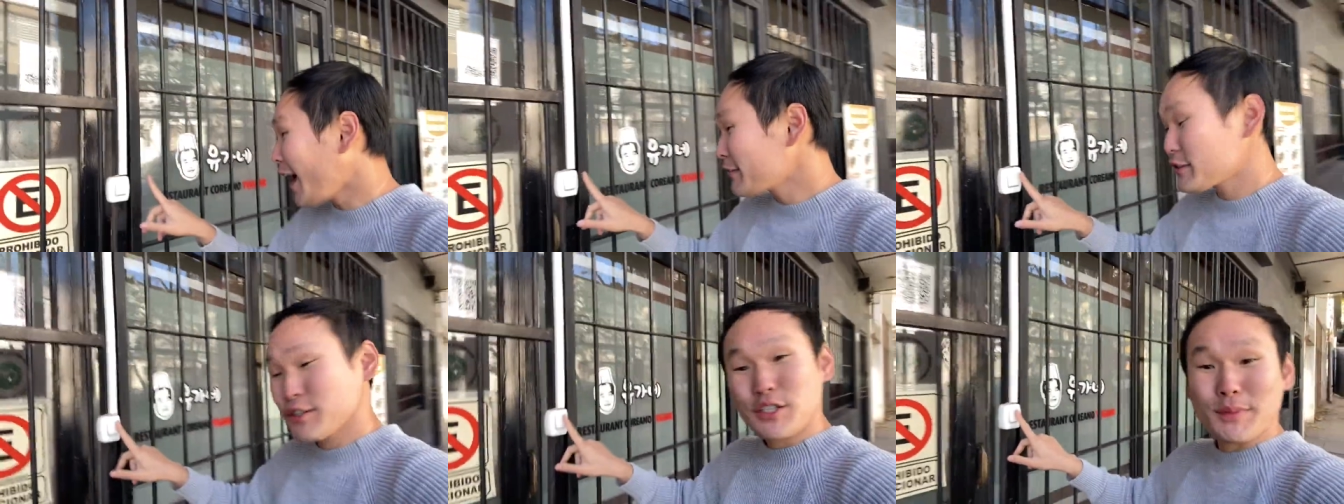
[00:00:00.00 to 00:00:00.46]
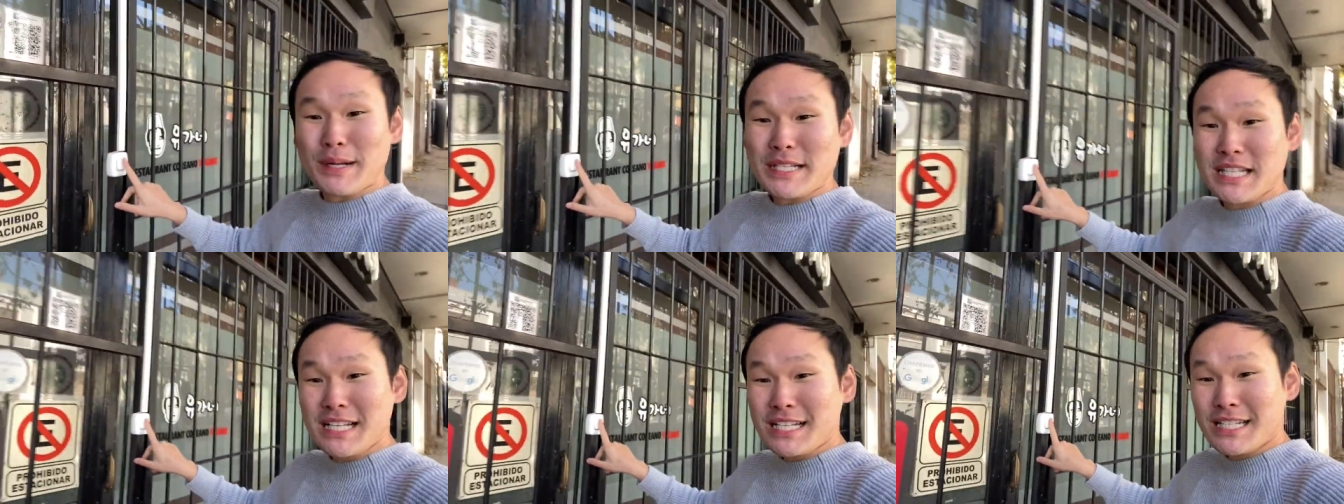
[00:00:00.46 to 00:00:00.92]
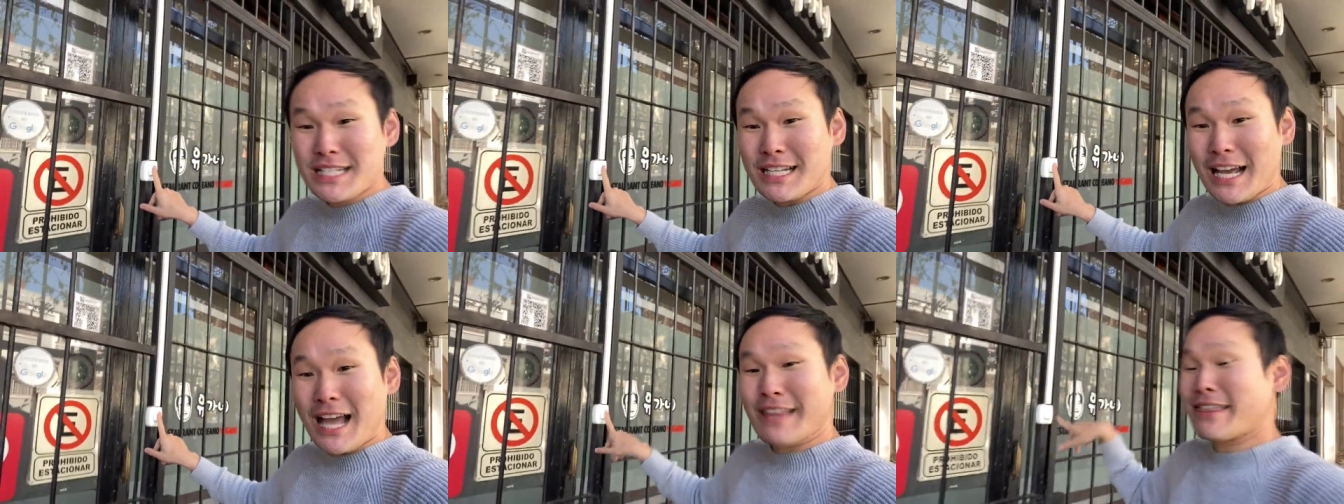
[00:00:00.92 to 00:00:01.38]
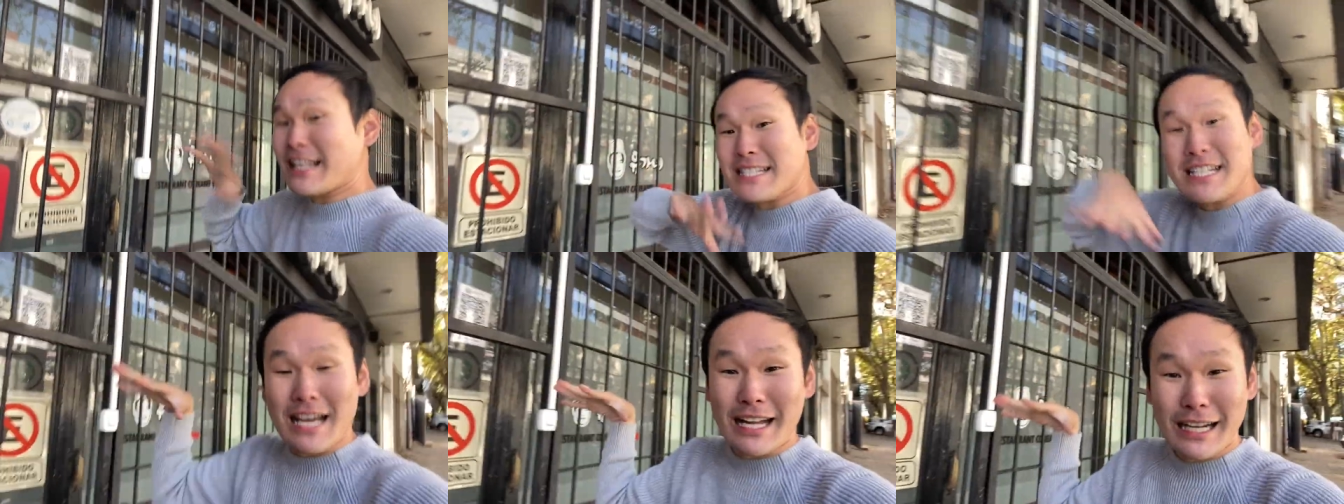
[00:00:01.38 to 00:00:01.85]
they just press this, and that's
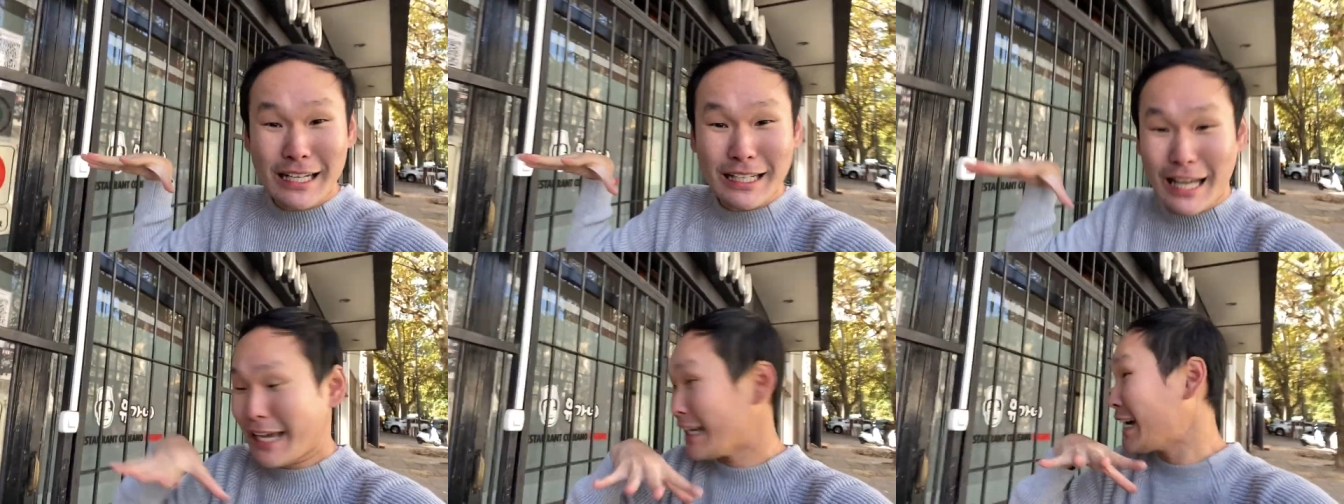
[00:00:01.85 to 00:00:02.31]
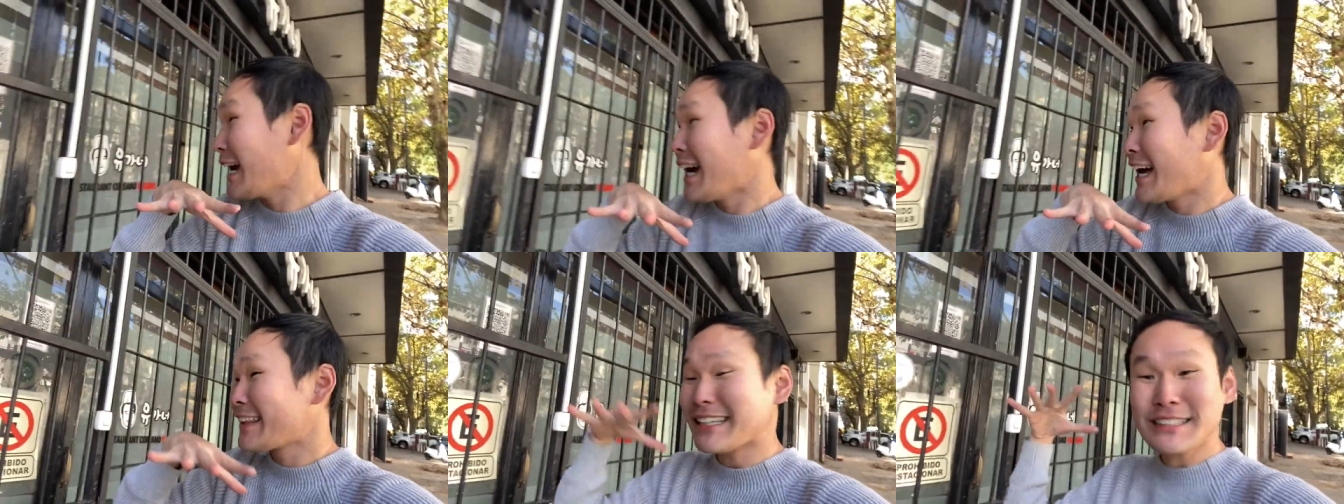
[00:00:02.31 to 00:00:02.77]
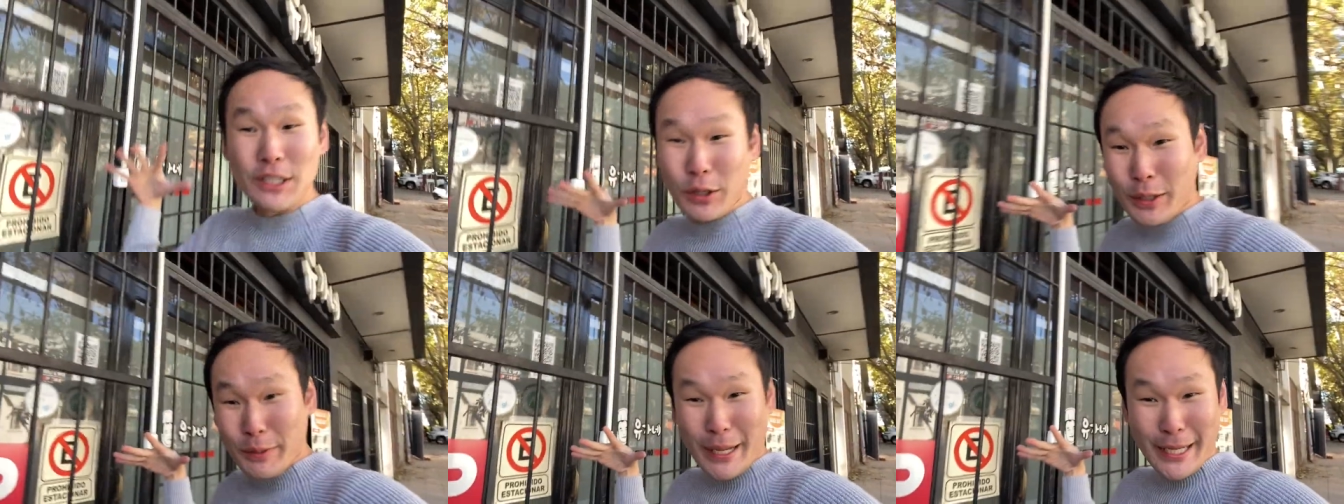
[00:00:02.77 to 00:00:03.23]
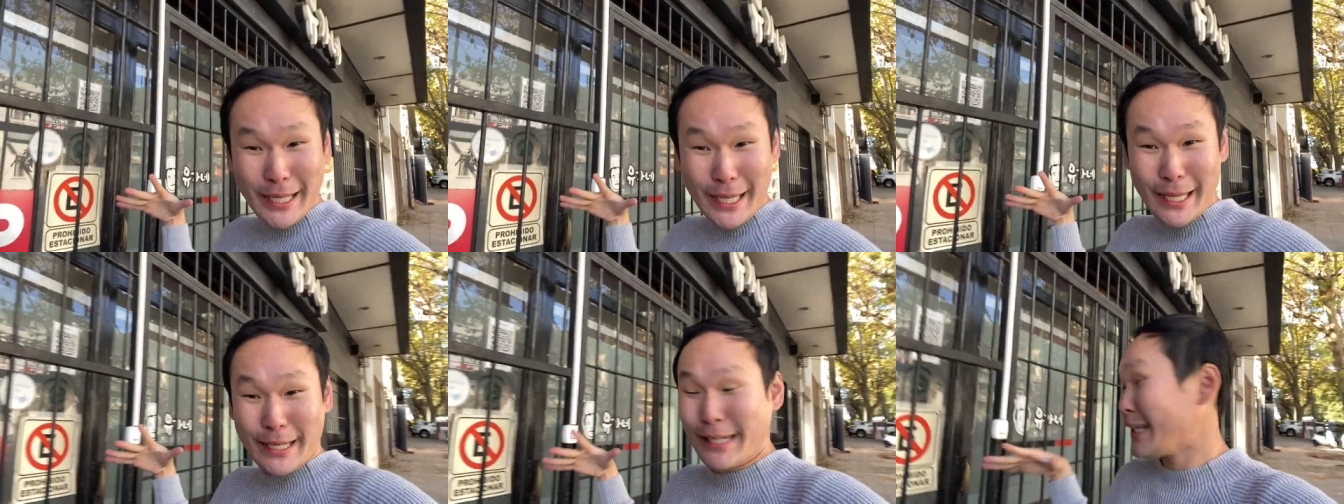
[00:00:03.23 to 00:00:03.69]
it. Like, that's the only way in.